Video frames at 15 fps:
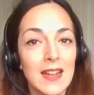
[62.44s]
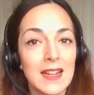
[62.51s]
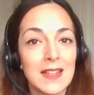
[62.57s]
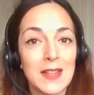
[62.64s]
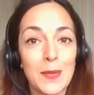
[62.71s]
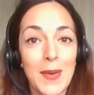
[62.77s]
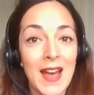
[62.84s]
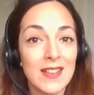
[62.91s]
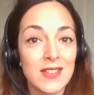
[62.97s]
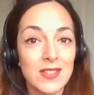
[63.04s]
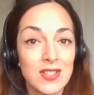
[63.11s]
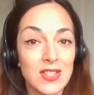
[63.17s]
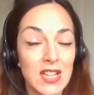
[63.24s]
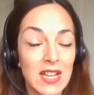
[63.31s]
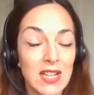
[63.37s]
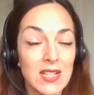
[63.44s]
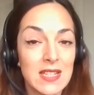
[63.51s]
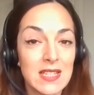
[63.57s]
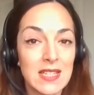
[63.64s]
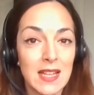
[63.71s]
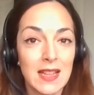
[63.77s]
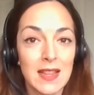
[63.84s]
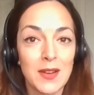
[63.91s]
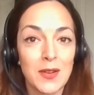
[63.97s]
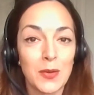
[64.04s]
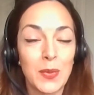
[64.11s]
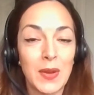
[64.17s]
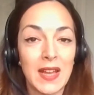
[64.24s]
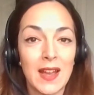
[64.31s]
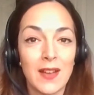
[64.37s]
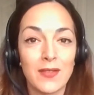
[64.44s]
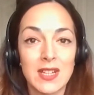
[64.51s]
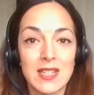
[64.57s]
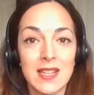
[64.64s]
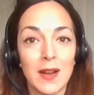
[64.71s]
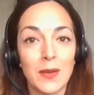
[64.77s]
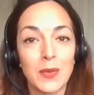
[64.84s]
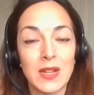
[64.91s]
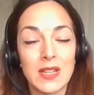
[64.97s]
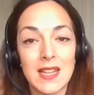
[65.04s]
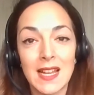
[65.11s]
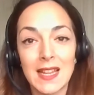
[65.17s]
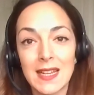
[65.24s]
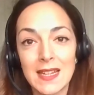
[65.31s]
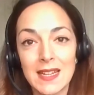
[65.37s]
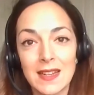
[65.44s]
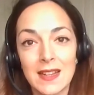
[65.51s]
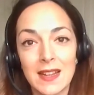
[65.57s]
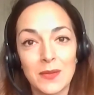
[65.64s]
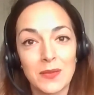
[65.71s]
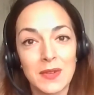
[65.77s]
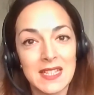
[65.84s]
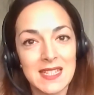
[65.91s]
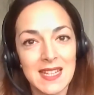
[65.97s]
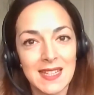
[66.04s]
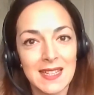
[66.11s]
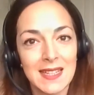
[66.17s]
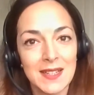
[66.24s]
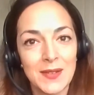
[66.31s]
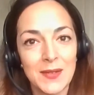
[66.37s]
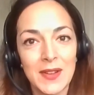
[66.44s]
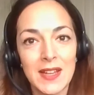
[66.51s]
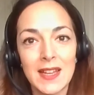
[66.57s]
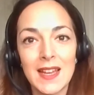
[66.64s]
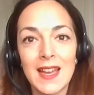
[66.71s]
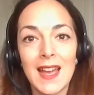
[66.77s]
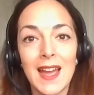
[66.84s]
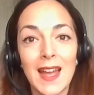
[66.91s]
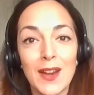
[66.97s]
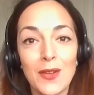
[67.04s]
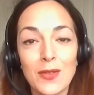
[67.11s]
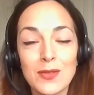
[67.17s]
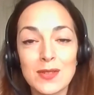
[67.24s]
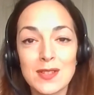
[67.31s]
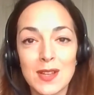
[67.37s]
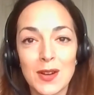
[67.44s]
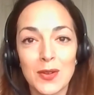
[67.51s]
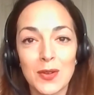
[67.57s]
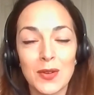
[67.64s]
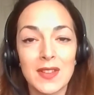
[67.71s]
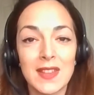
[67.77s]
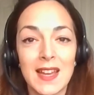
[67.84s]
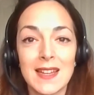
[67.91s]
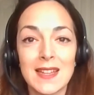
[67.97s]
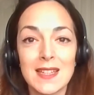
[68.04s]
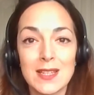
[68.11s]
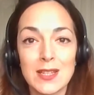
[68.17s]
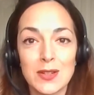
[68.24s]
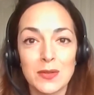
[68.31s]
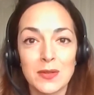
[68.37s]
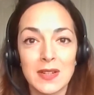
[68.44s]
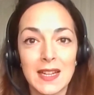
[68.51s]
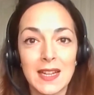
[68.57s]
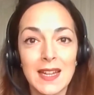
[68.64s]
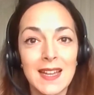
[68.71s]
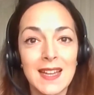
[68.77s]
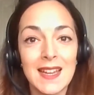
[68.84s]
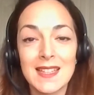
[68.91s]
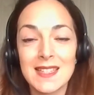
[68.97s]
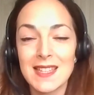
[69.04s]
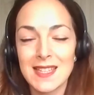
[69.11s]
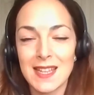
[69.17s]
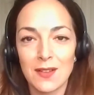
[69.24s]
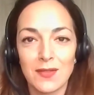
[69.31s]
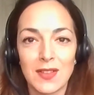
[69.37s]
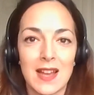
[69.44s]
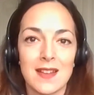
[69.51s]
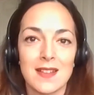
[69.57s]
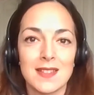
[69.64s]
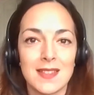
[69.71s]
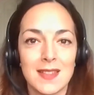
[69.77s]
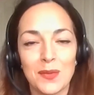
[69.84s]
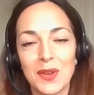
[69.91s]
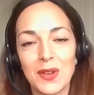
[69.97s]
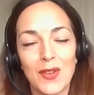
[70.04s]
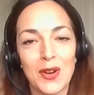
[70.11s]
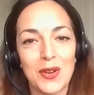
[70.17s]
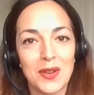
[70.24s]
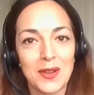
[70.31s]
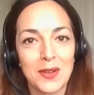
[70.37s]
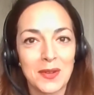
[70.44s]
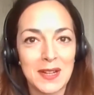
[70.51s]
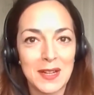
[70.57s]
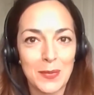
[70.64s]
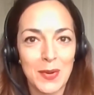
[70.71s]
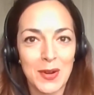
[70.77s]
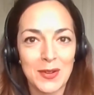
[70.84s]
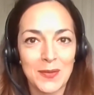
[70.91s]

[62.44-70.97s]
The past changes a little bit every time we tell it and retell it. And also, a history is a set of lies that we've all agreed upon.